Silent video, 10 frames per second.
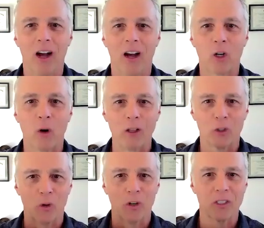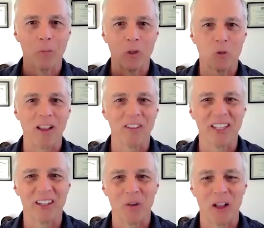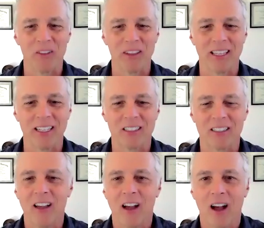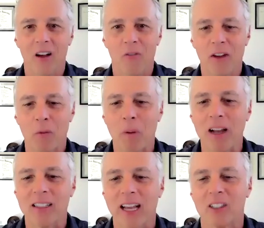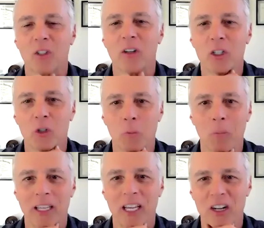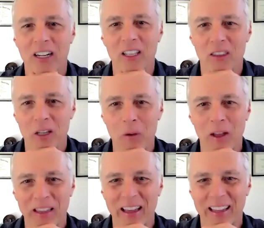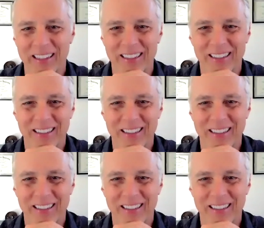crowdsource the most relevant things. Favorite podcast or industry publication? How do you think about that?